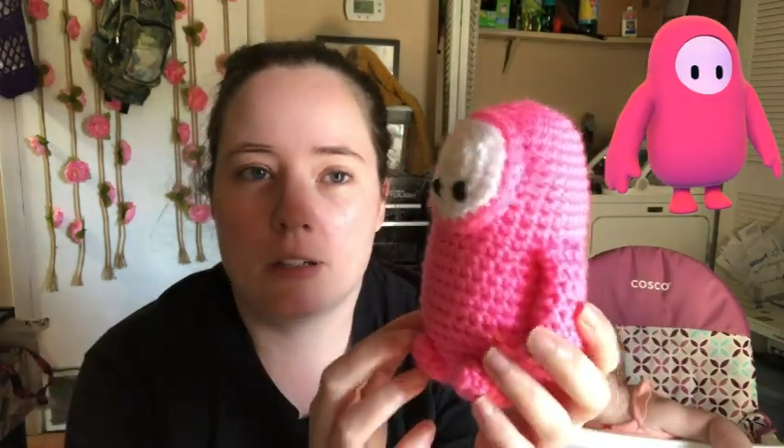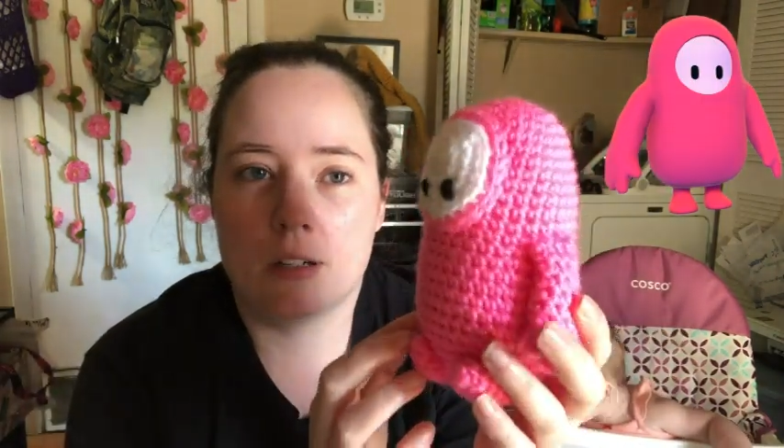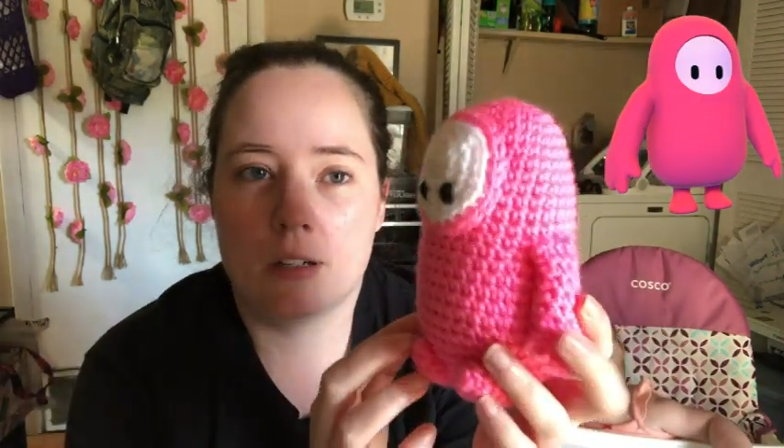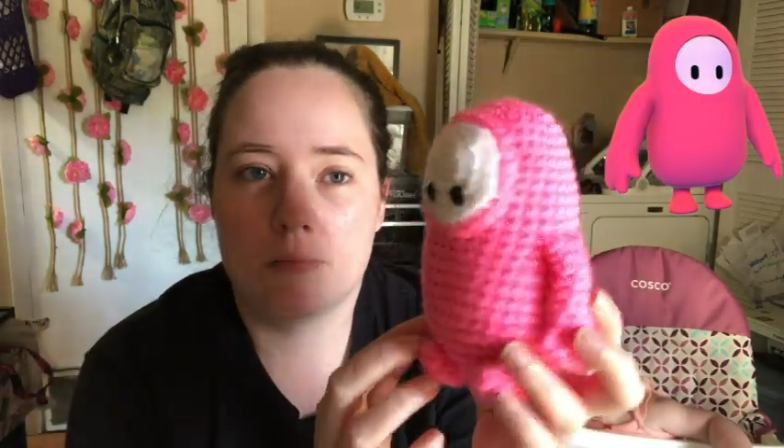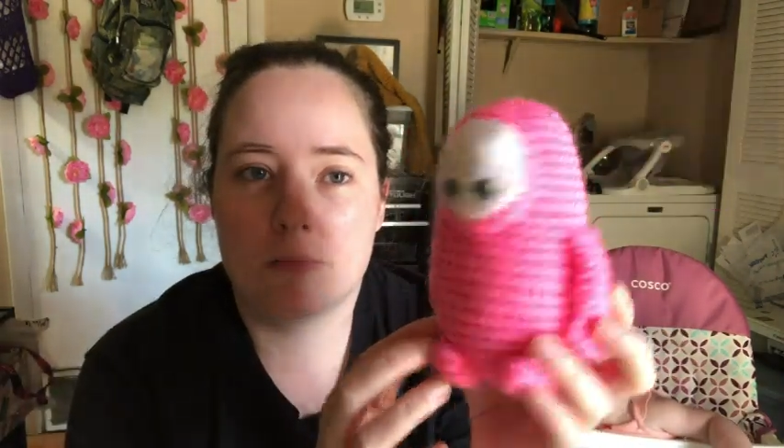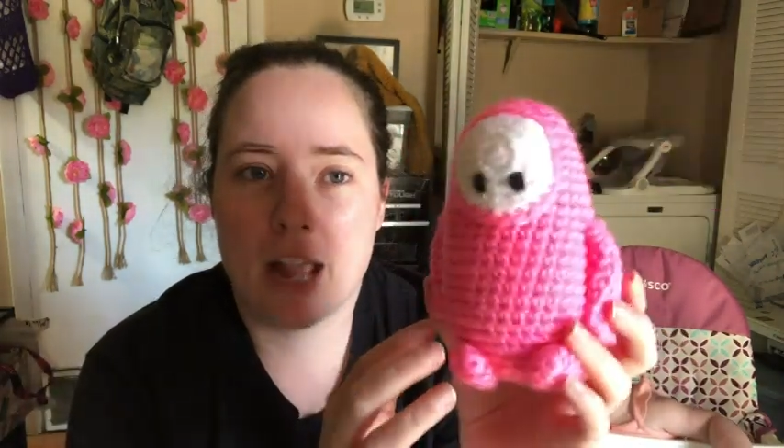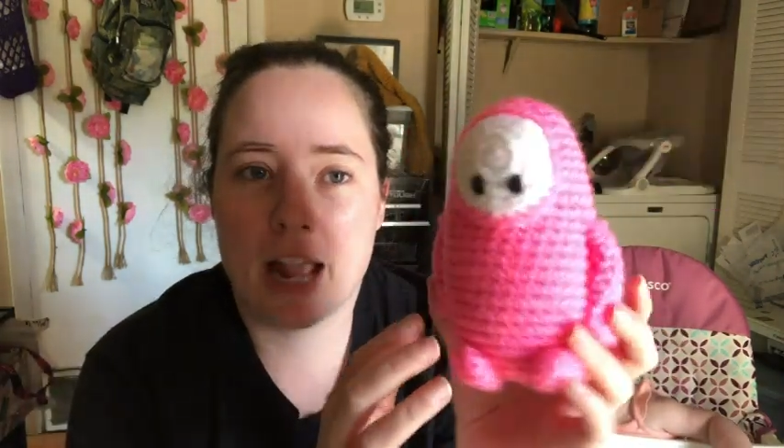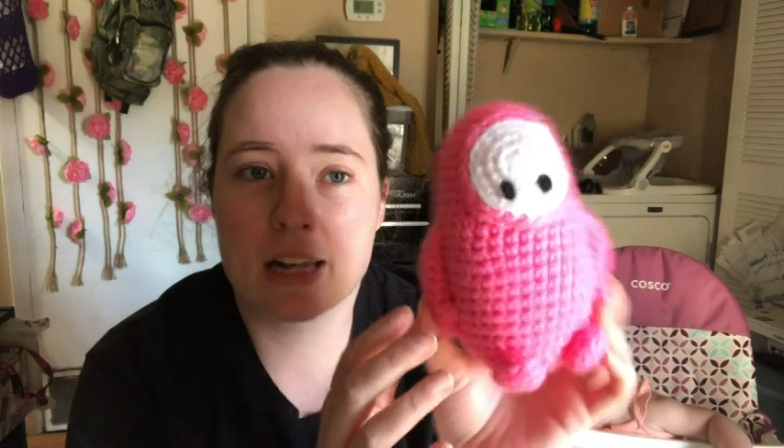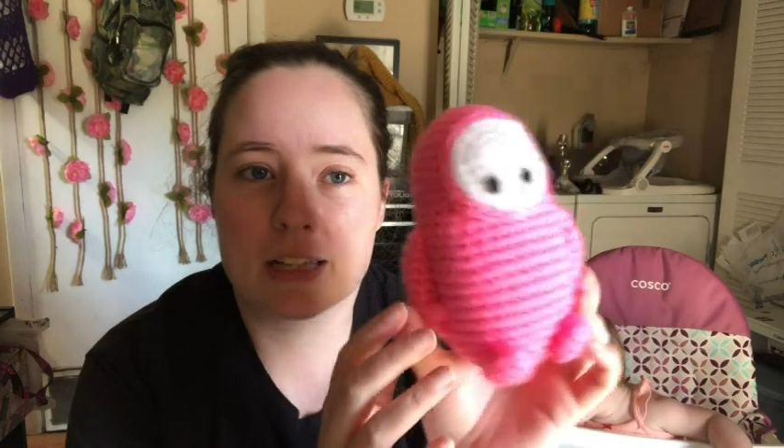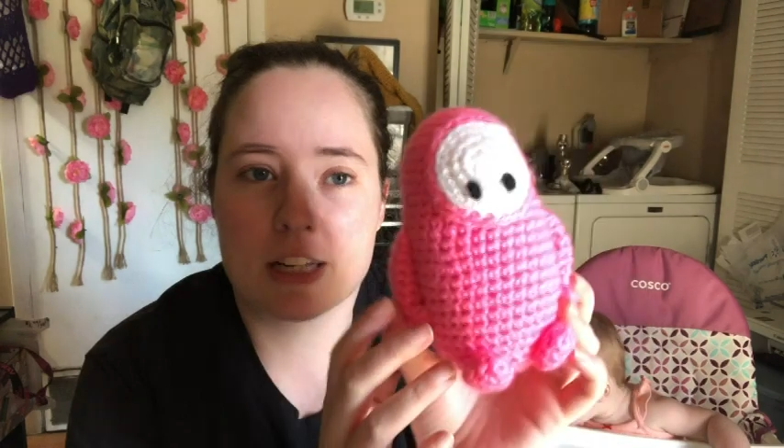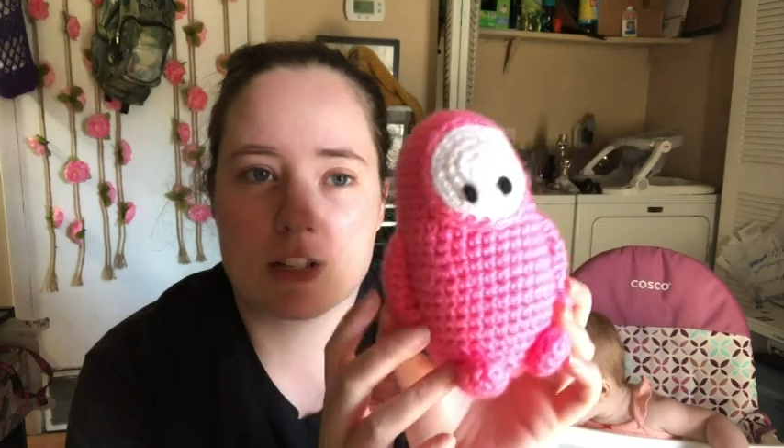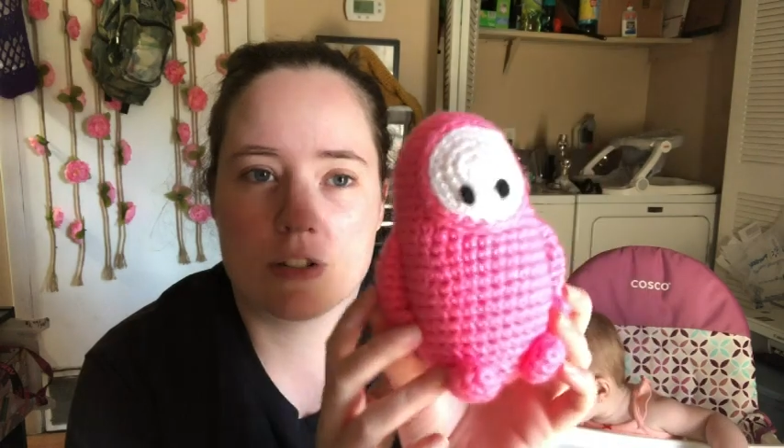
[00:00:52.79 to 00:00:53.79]
uh, add
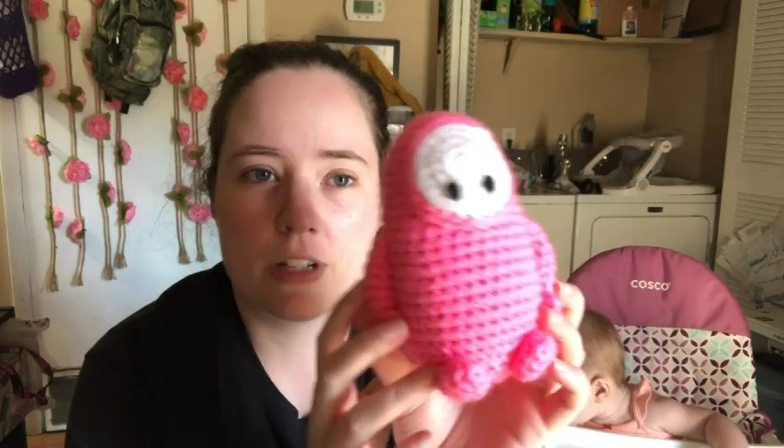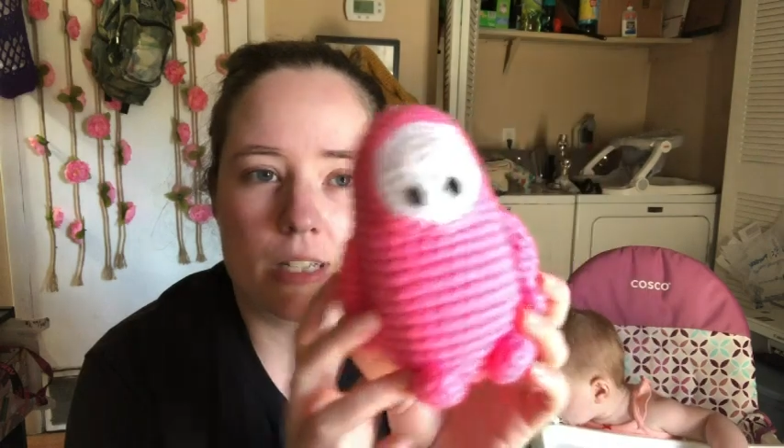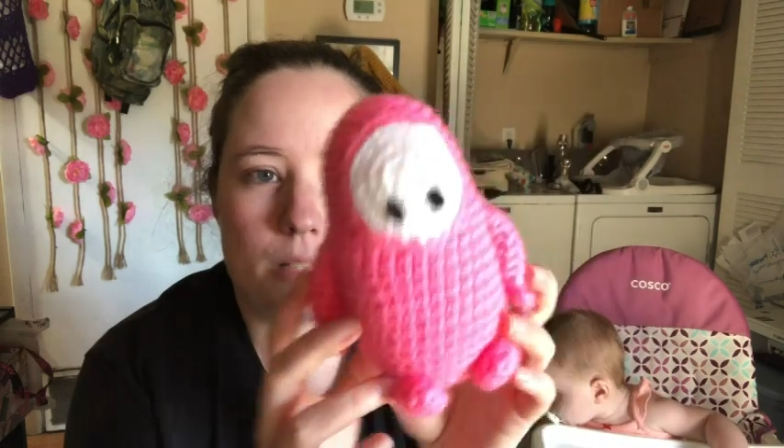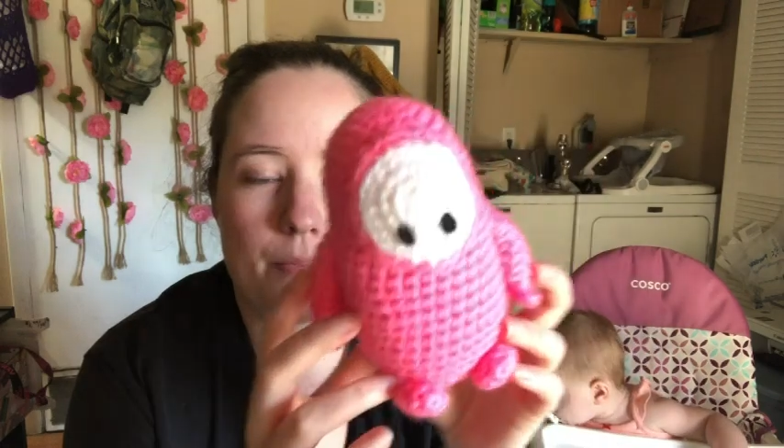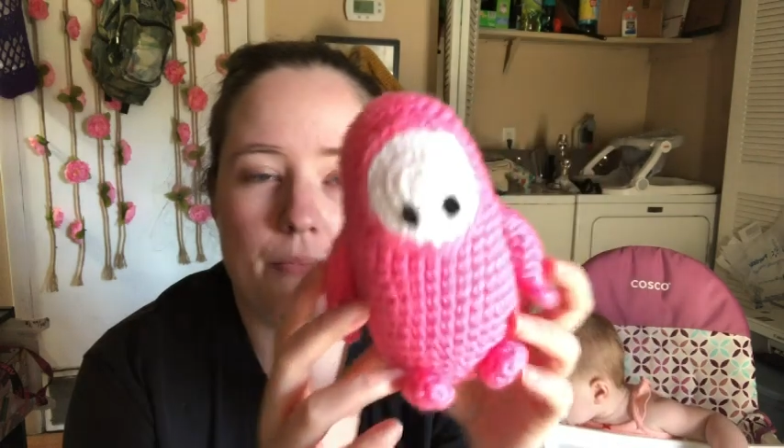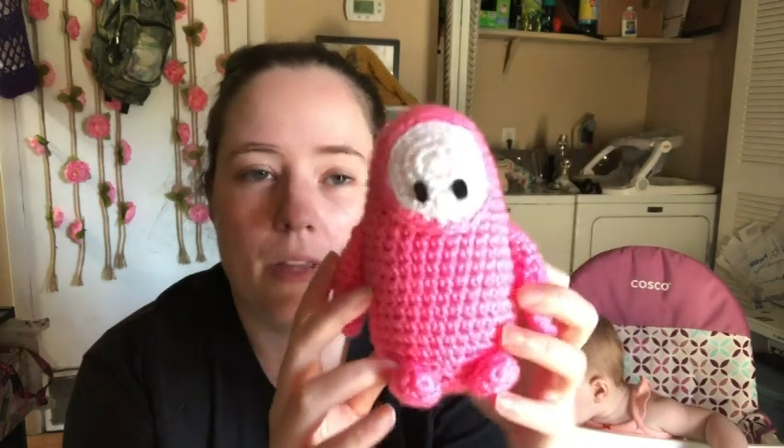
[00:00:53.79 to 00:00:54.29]
accessories.